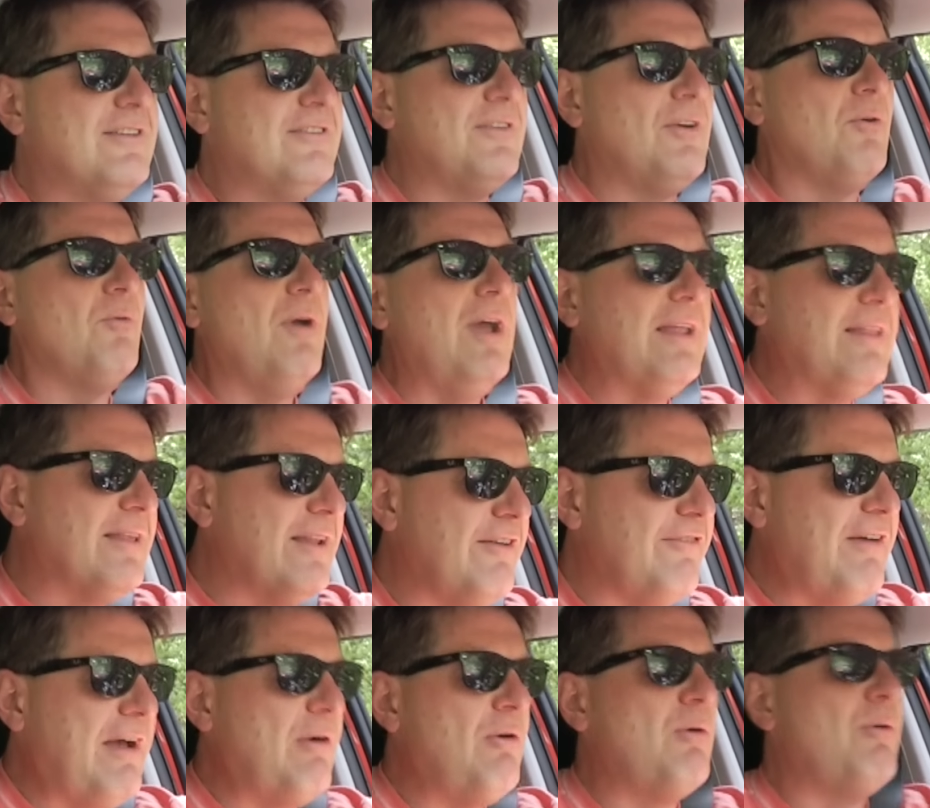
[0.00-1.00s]
it's so raked that
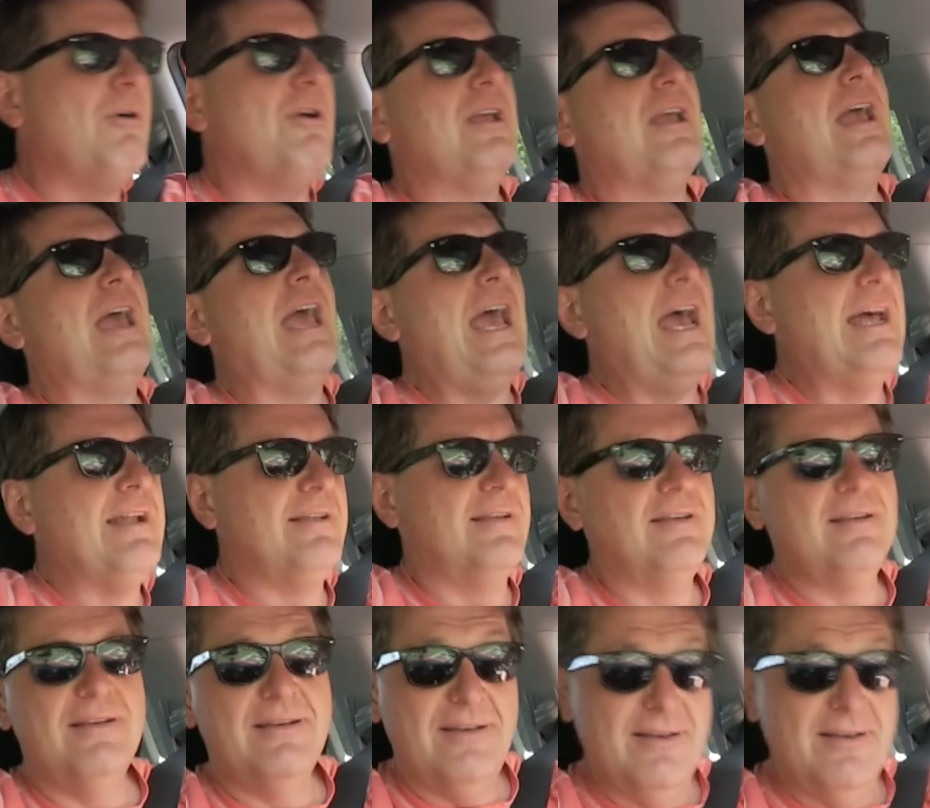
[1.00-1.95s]
if I were wearing a hat,